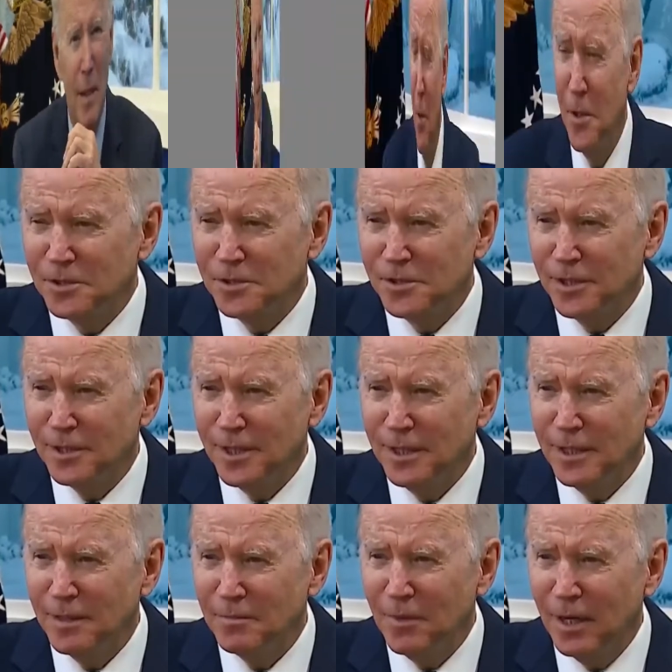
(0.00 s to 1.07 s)
I was
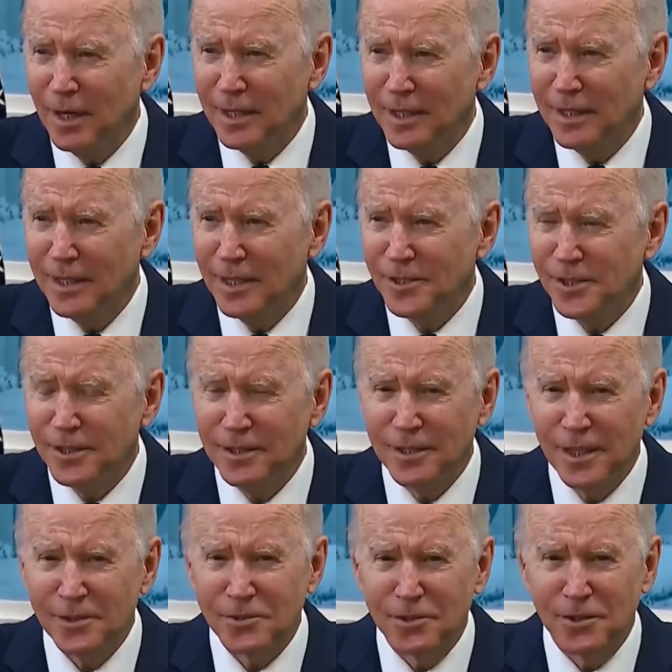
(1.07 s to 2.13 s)
sitting in my
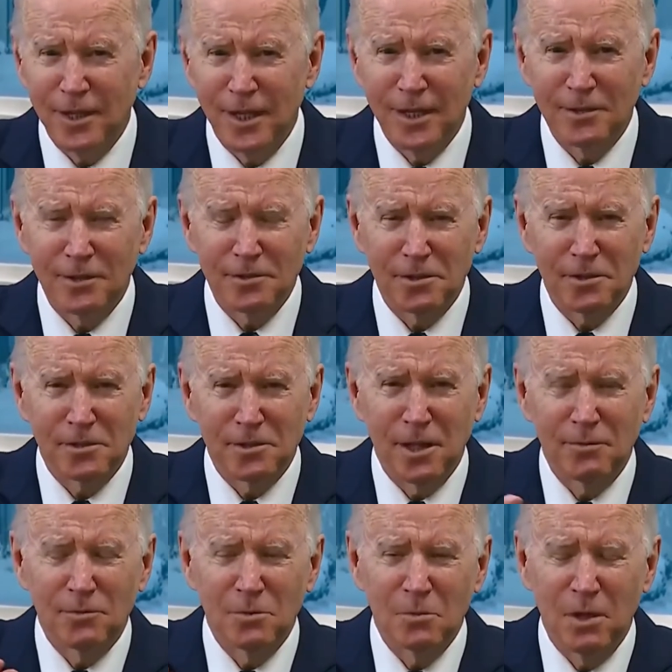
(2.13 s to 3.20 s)
kitchen yesterday, and there's a
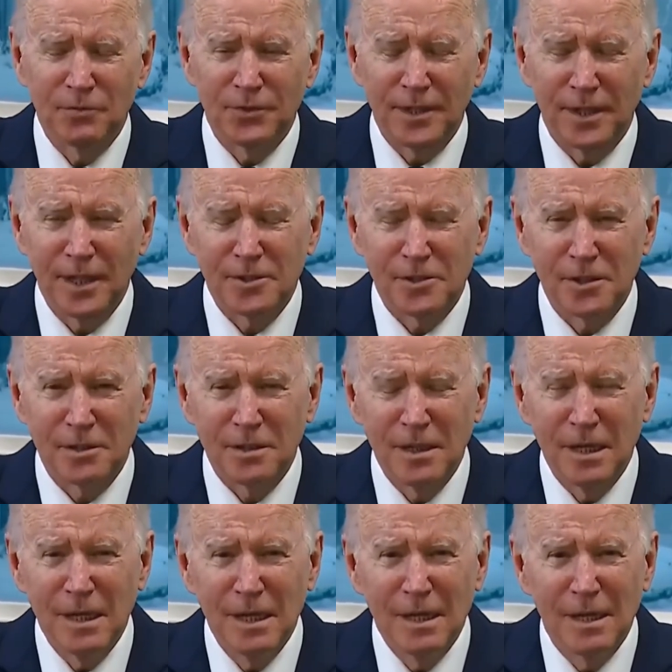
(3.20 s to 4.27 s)
sunroom off the kitchen,
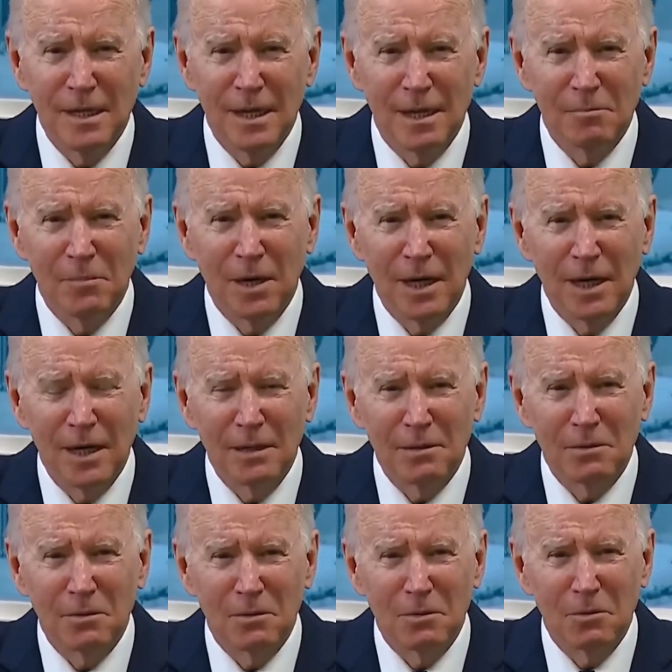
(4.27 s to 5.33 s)
and
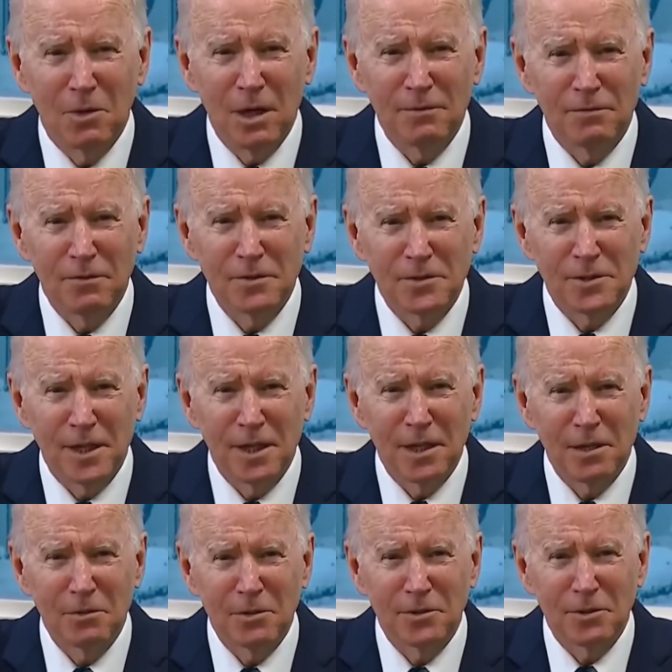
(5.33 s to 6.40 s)
my wife was
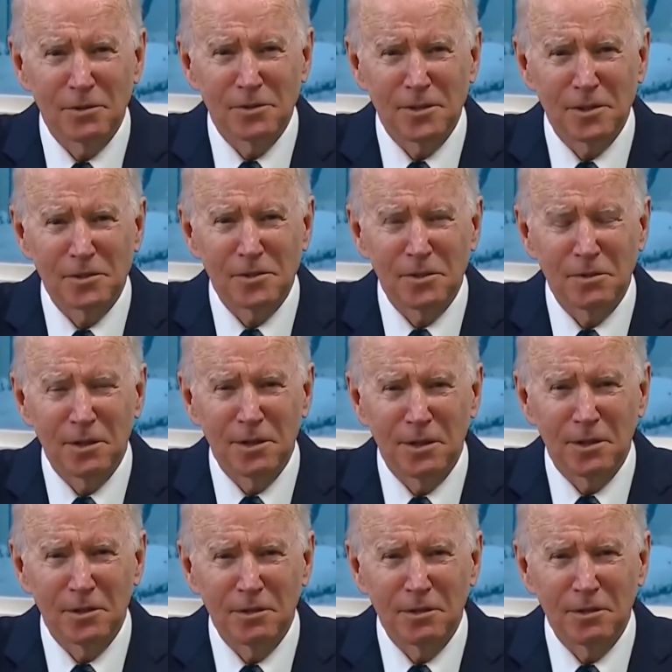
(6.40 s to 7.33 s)
there with her sister and a